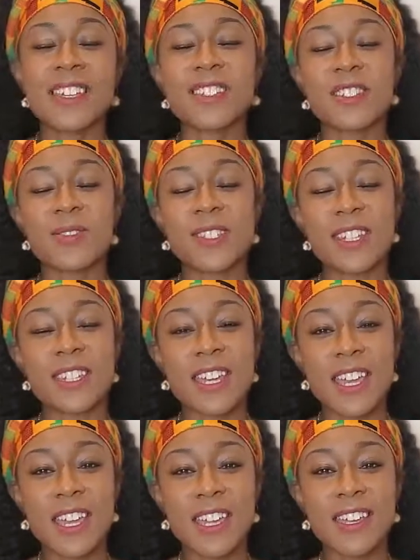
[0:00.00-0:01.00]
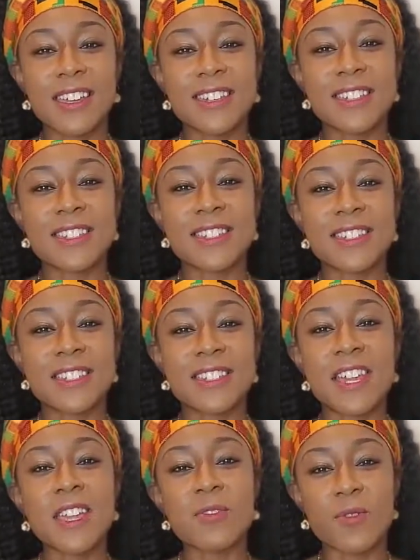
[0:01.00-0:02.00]
So today is the
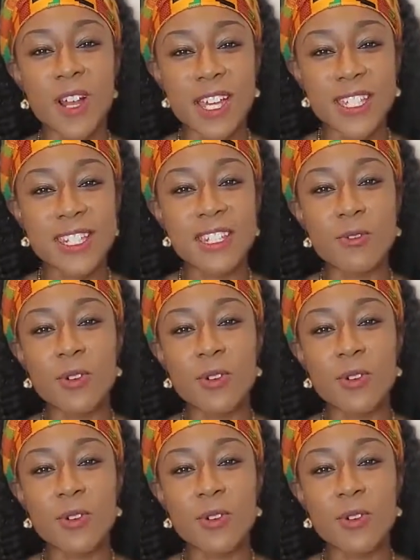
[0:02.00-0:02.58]
day of rest,